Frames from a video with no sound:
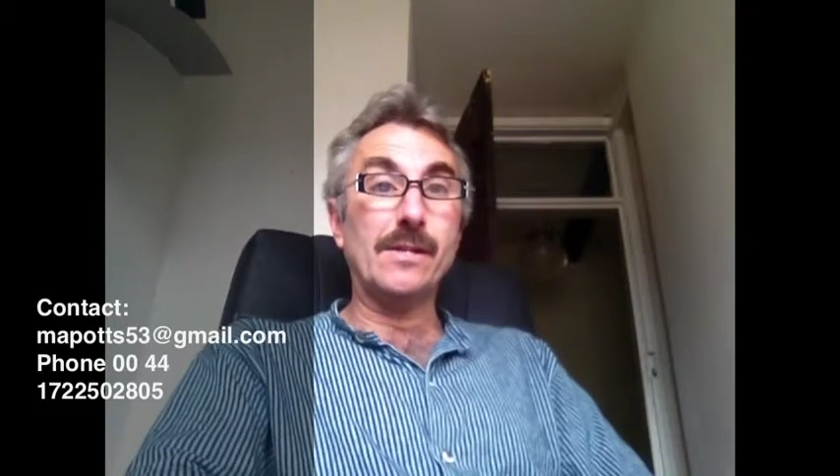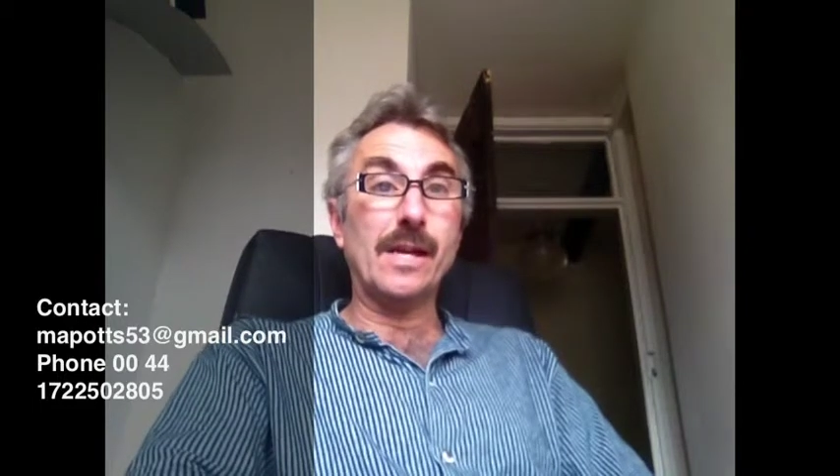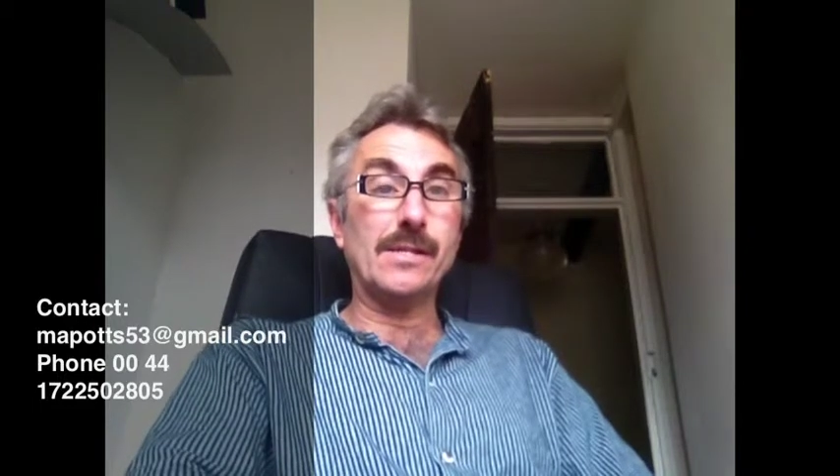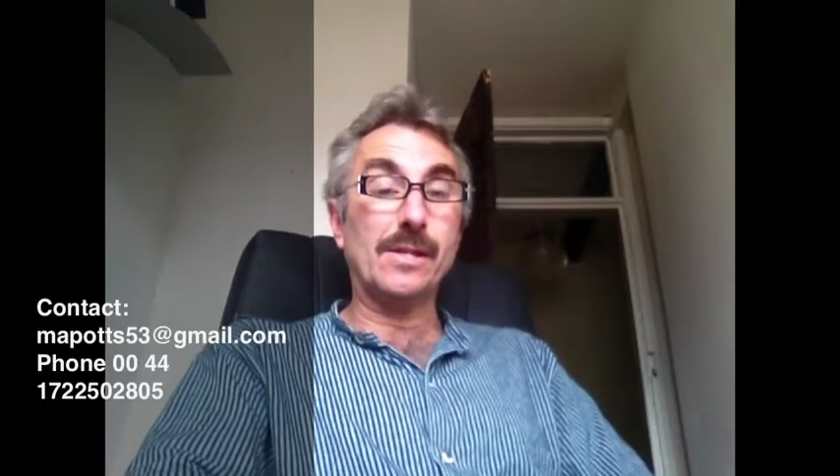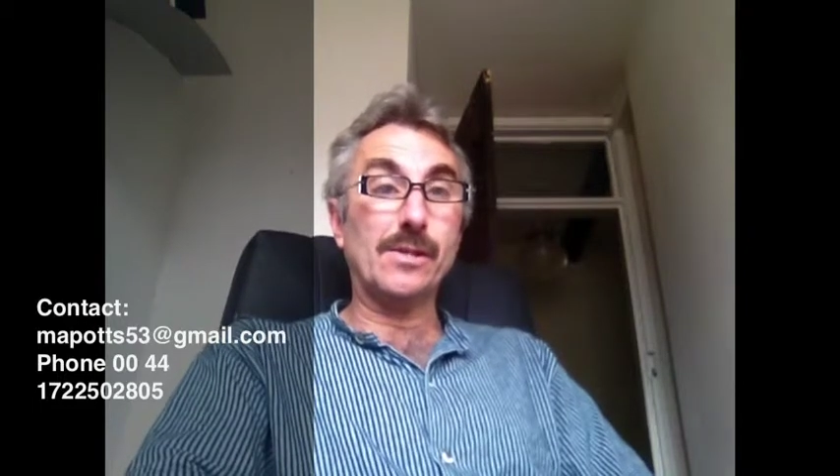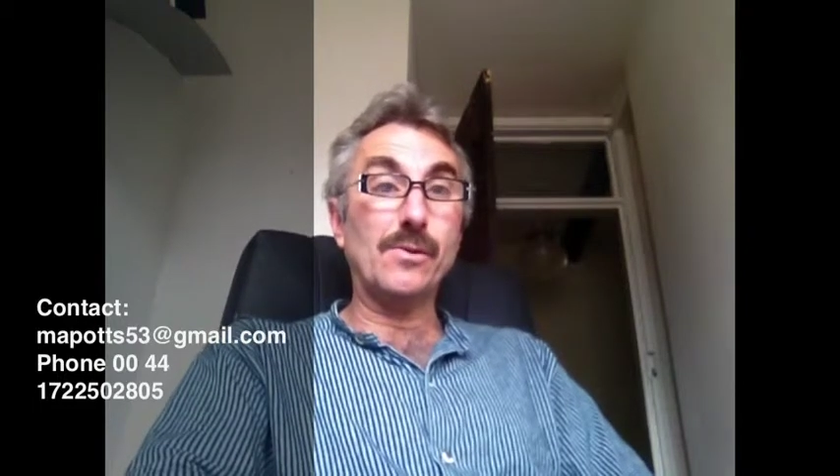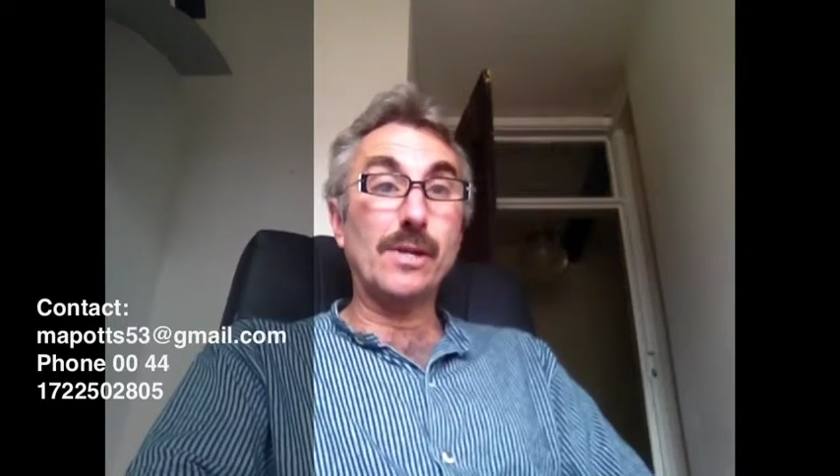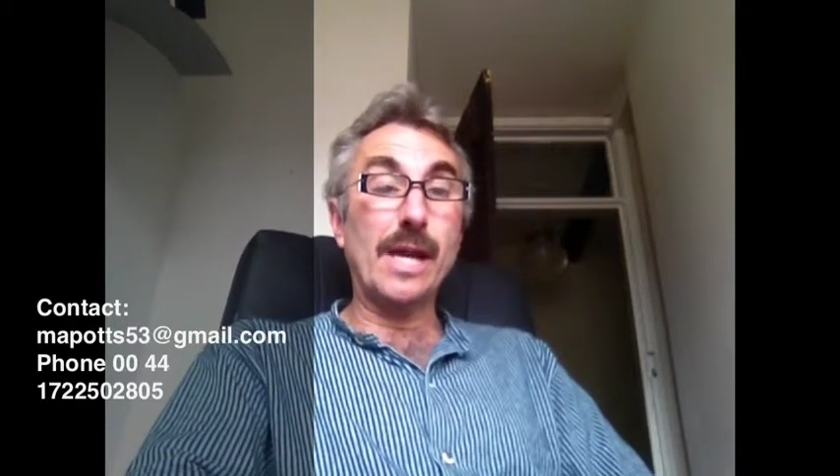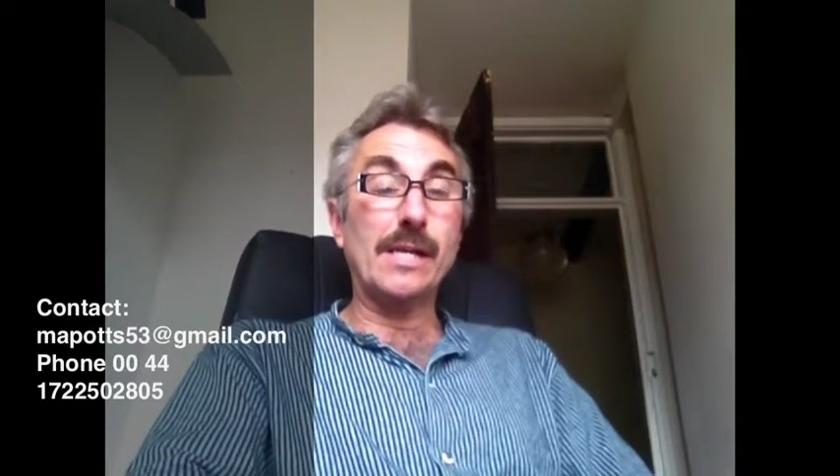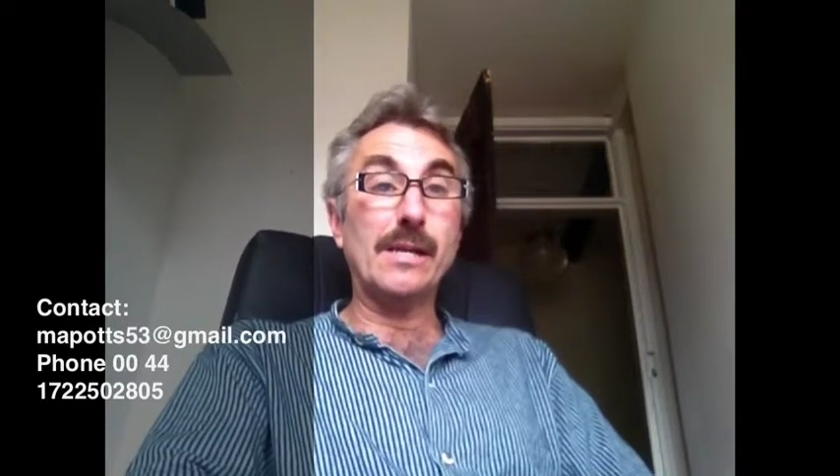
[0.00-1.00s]
That's a
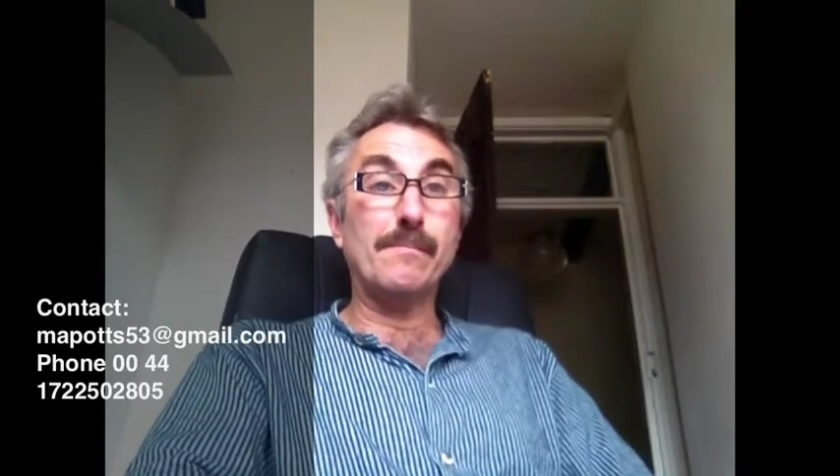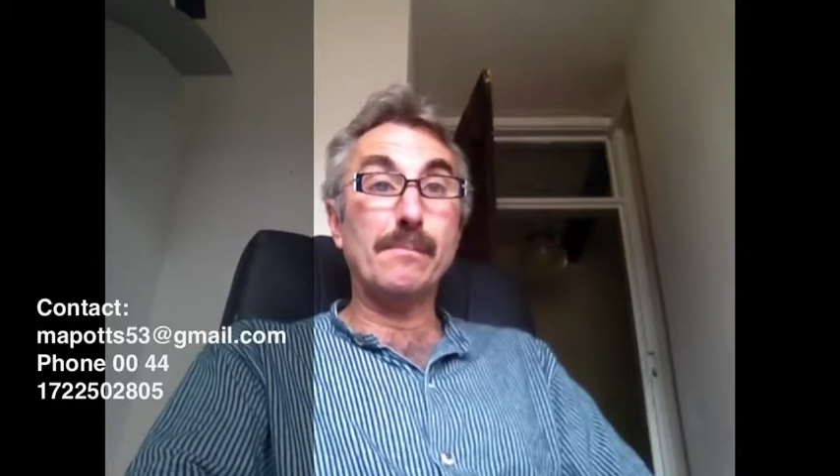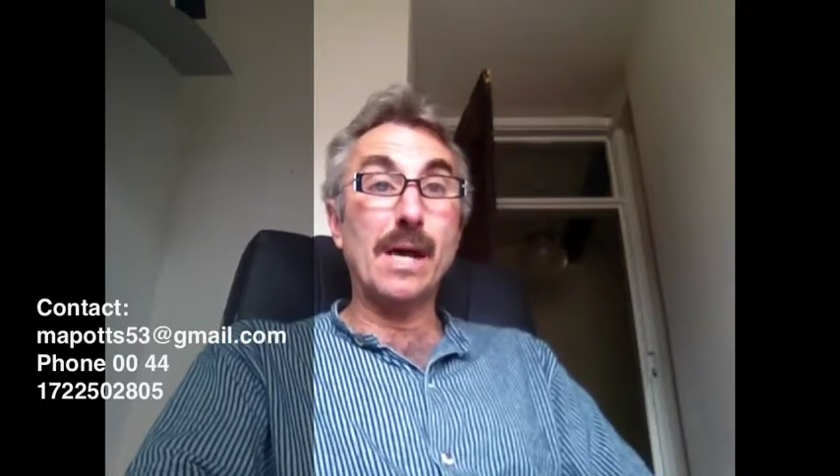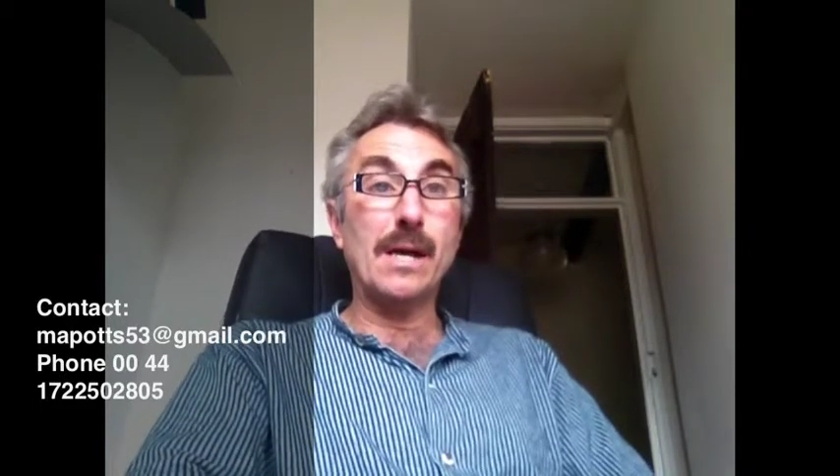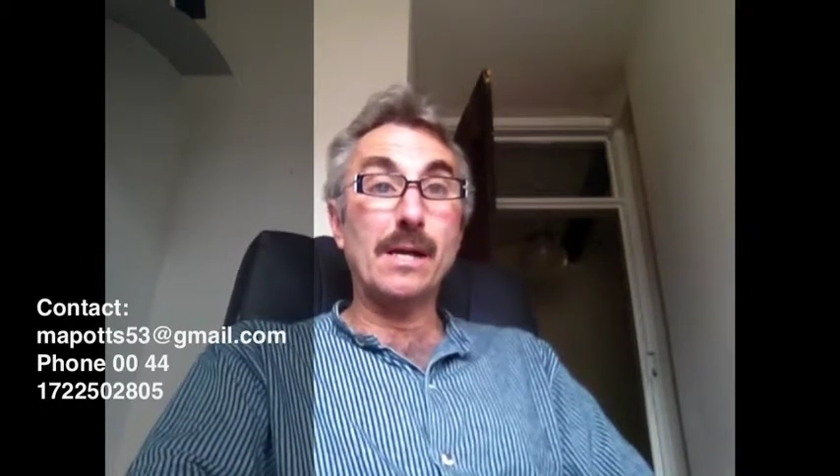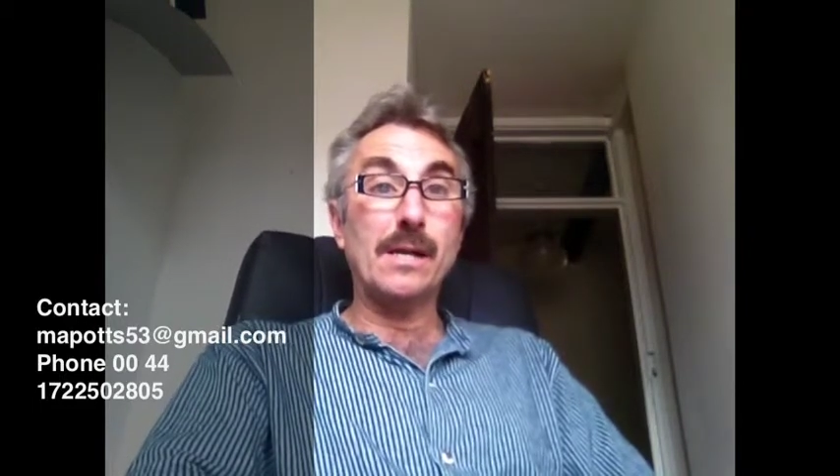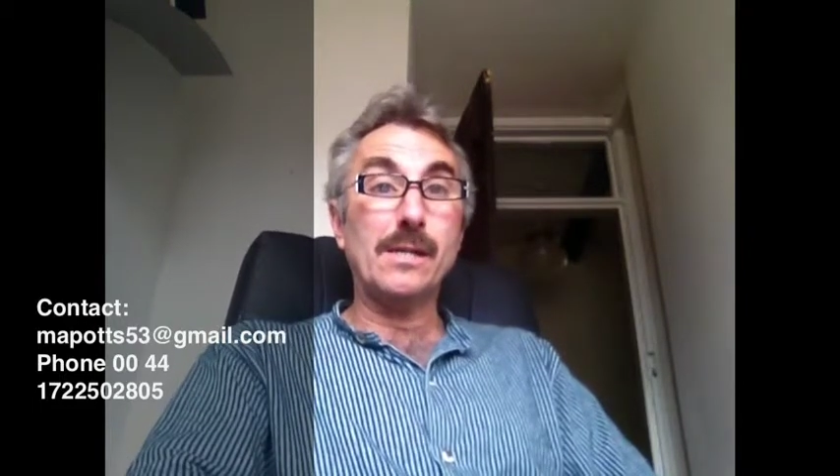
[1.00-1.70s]
UK number,